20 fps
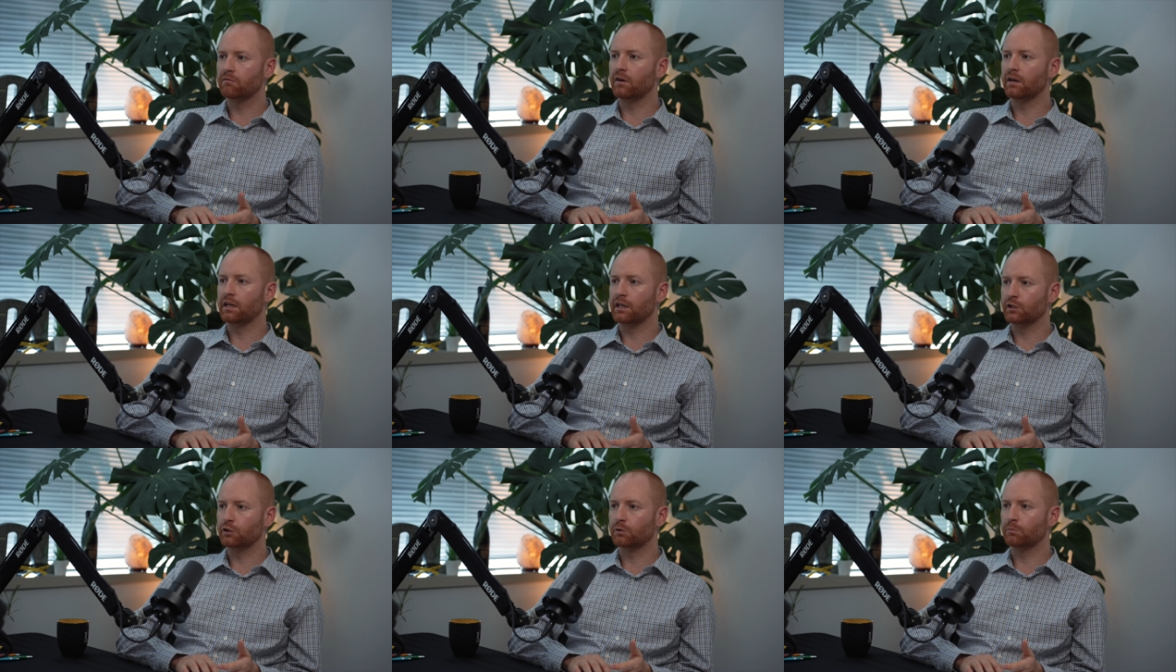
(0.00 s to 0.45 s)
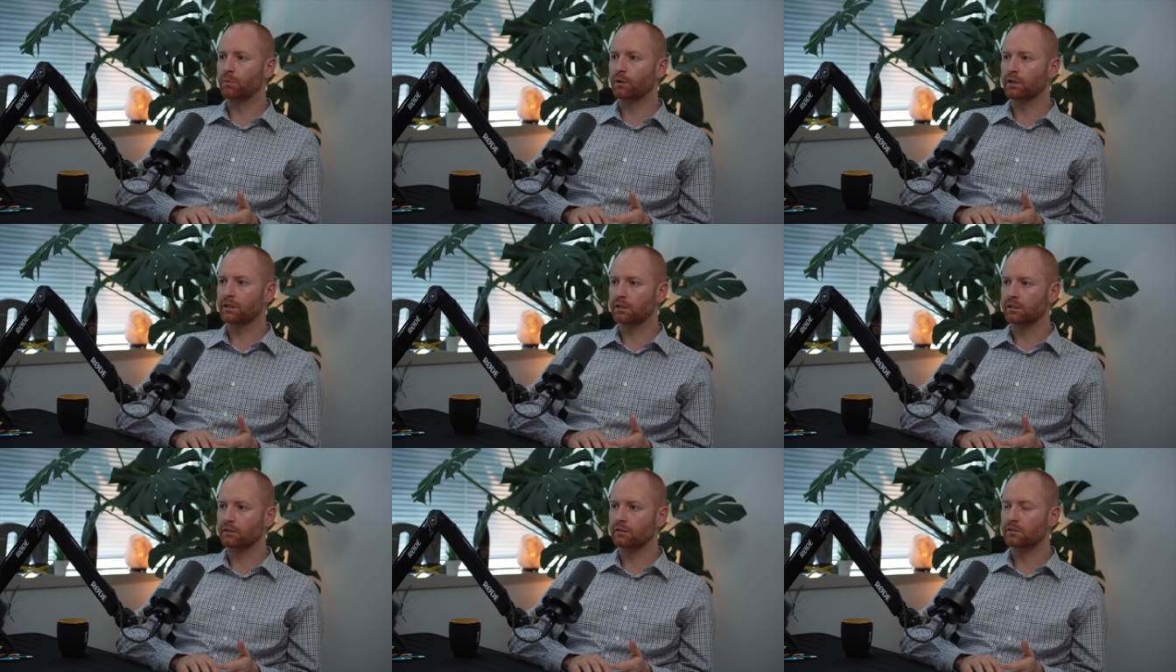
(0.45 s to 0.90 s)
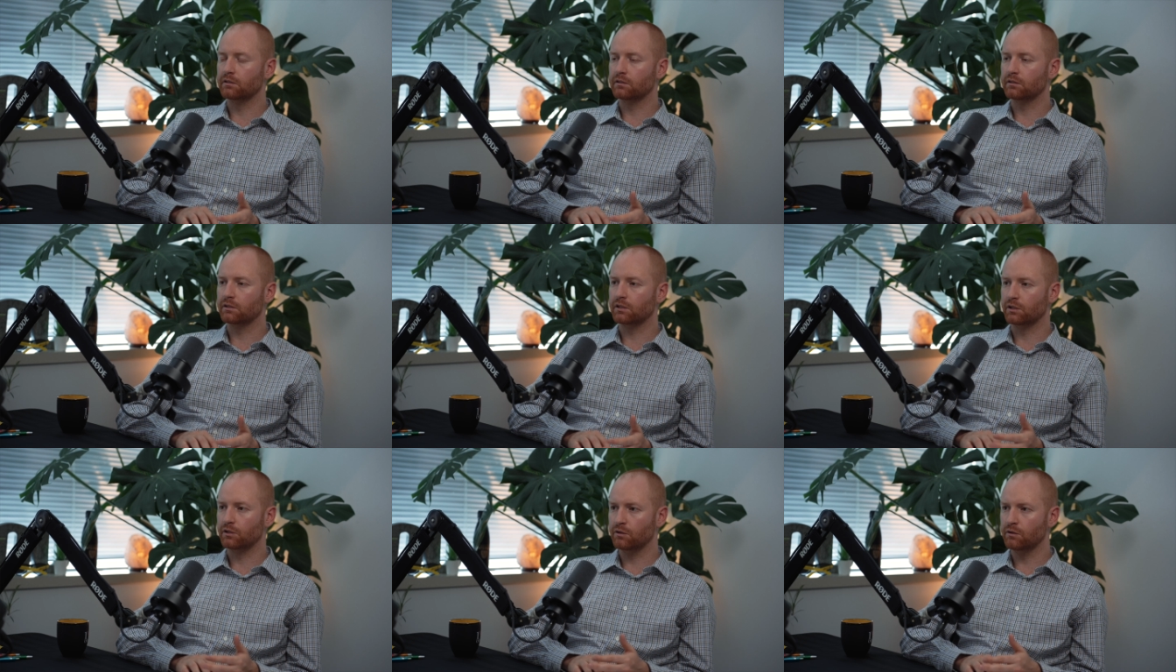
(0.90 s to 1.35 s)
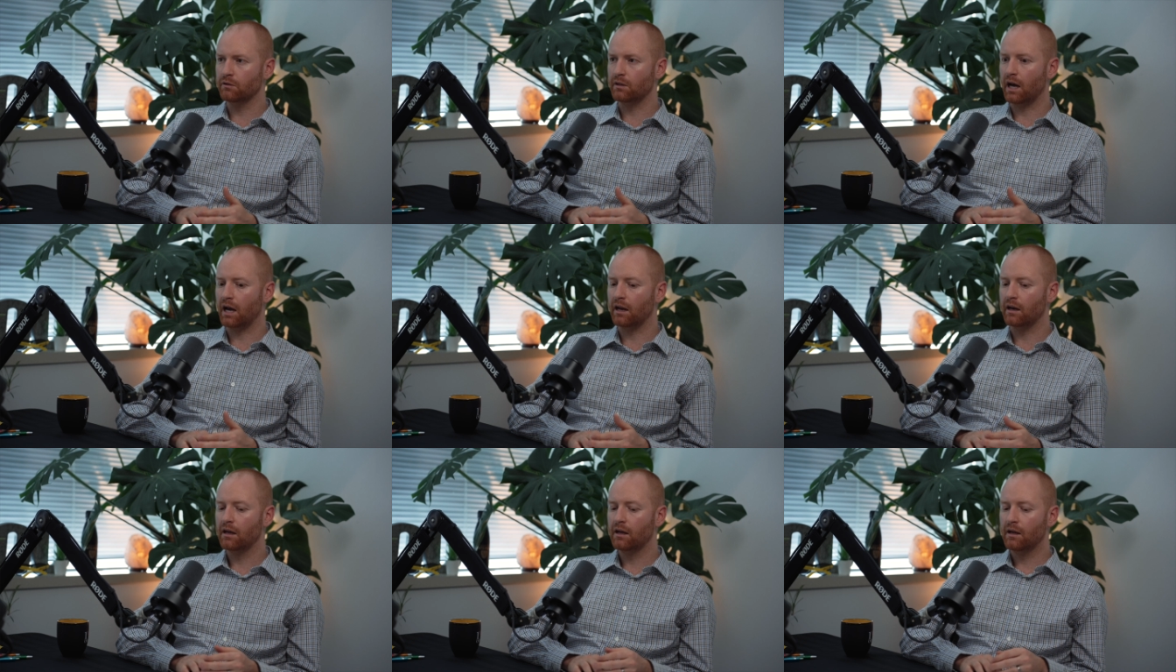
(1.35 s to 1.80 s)
financial burden to do
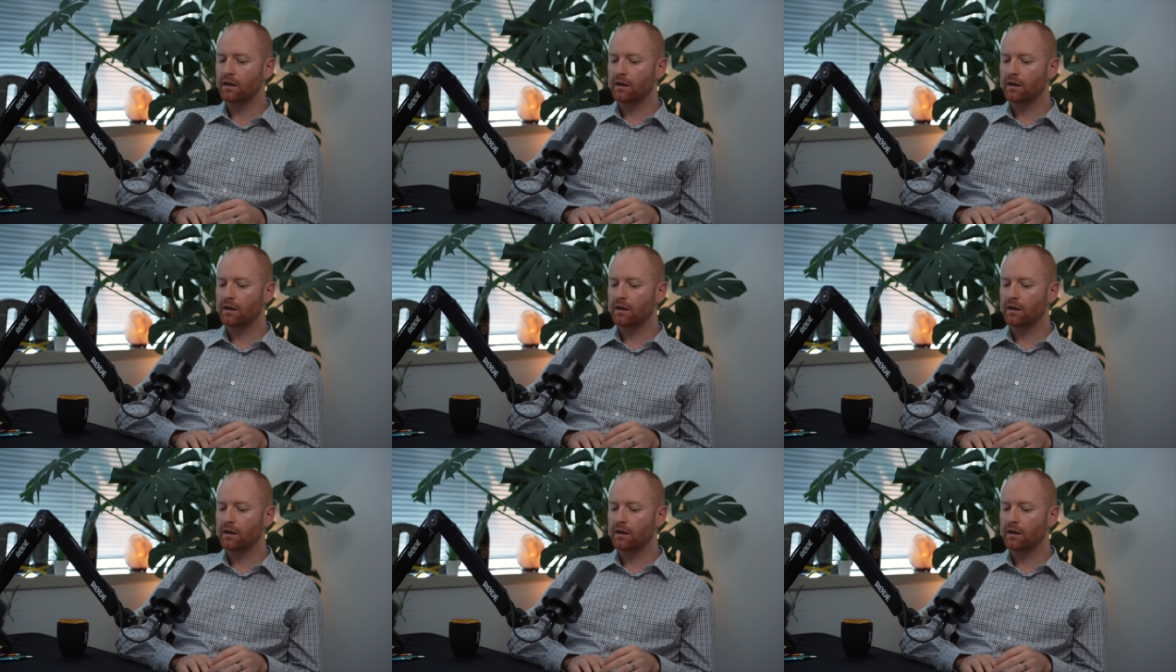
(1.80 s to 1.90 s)
that.